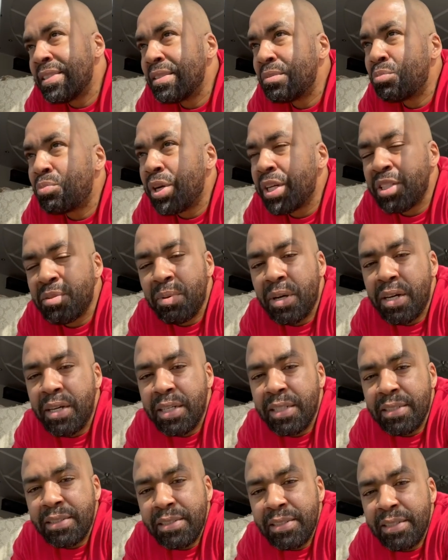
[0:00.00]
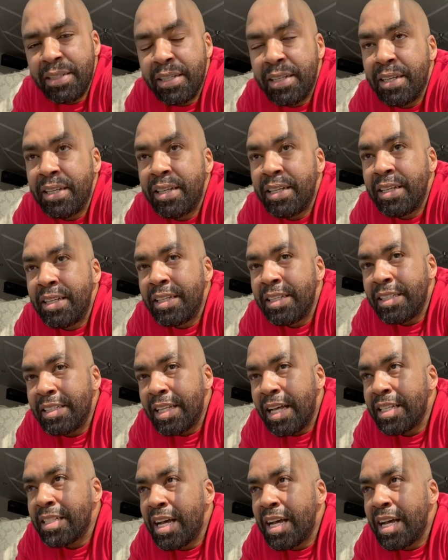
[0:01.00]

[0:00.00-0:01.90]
Breaks my heart. That's